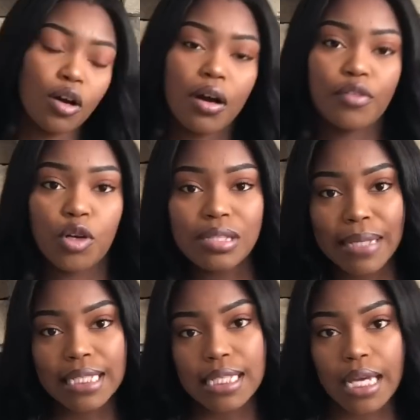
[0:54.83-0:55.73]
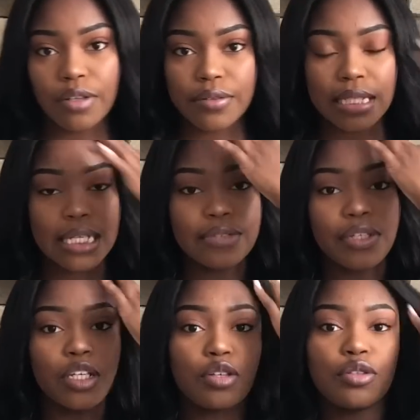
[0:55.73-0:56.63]
Well, of course, by the title of today's
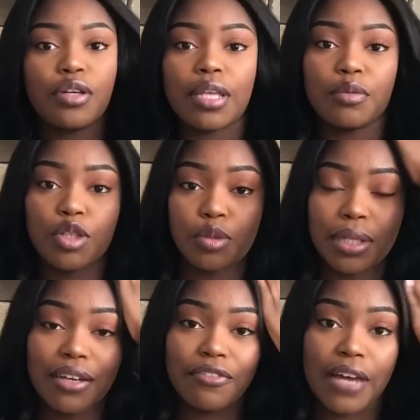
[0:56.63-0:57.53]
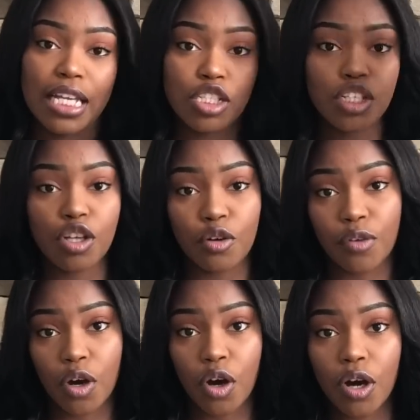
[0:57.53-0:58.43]
video, you know that we're doing a Fashion
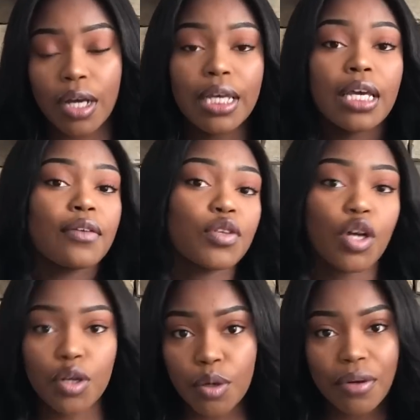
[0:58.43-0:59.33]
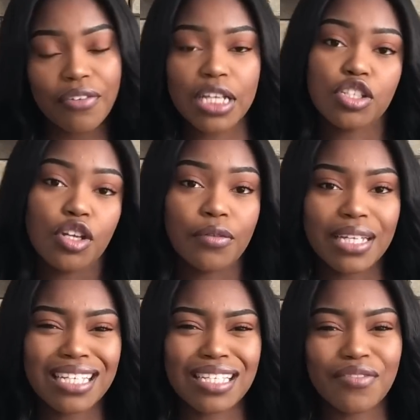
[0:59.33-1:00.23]
Nova haul. If you don't know what Fashion Nova
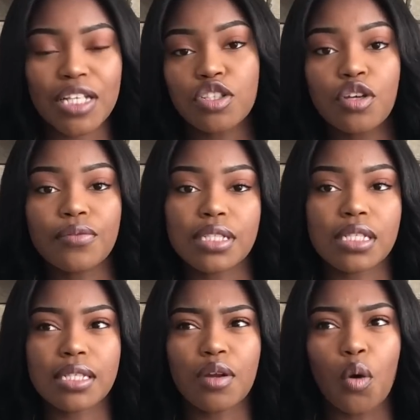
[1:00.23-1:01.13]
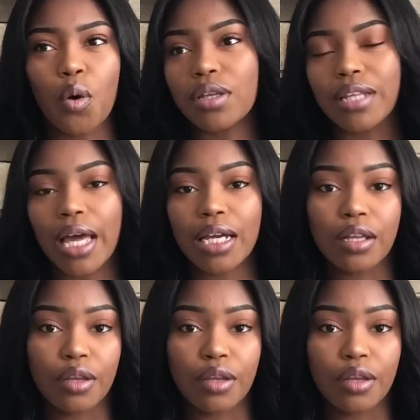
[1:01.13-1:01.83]
is, Fashion Nova is just an online